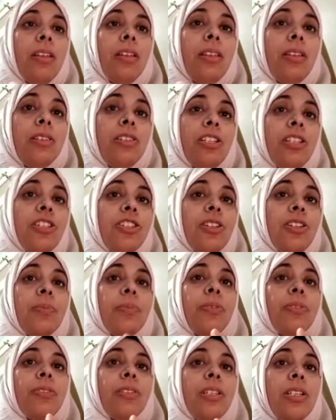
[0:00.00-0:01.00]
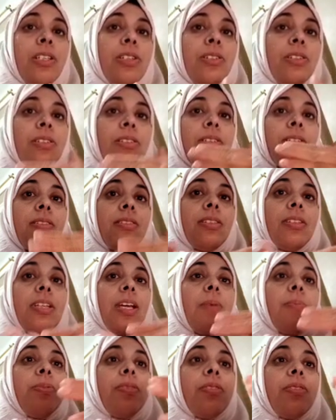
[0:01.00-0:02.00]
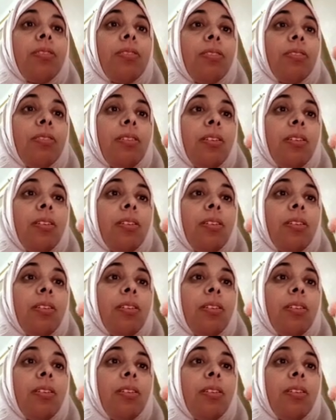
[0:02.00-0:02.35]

the teaching procedures, the steps,